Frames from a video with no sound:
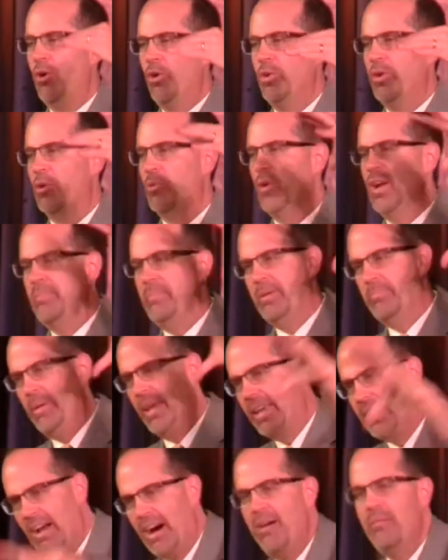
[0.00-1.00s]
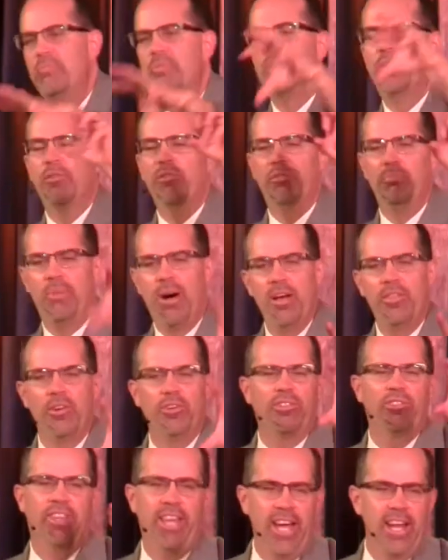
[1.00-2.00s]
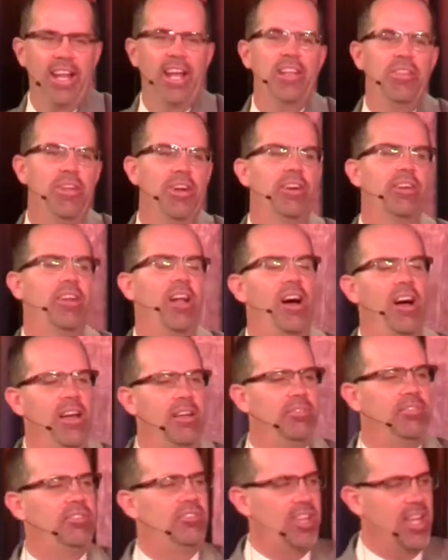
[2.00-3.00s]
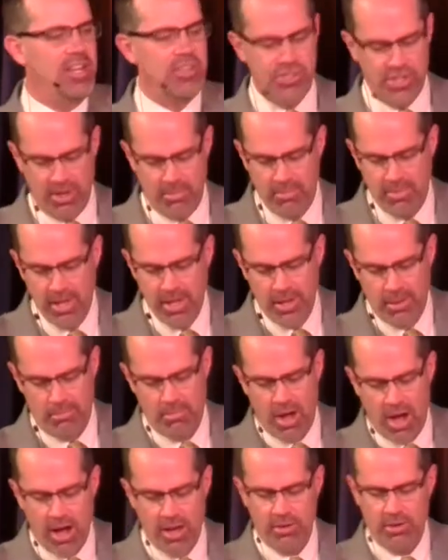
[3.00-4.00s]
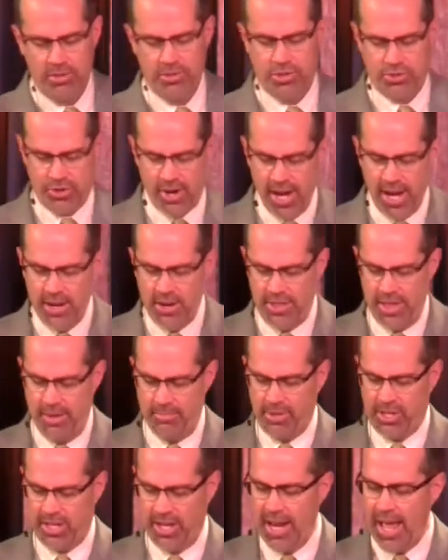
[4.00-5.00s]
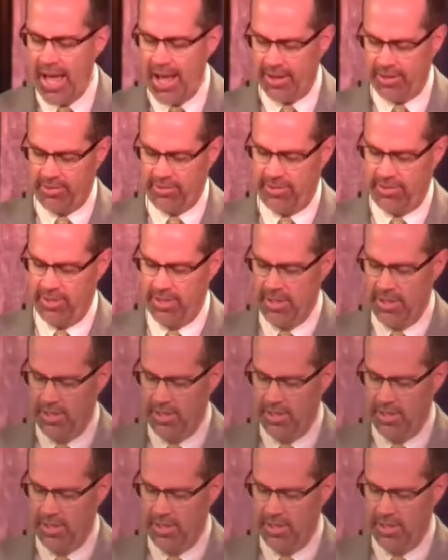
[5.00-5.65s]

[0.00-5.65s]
older women, become those mothers. Get in their lives, teach them, model, train them, connect.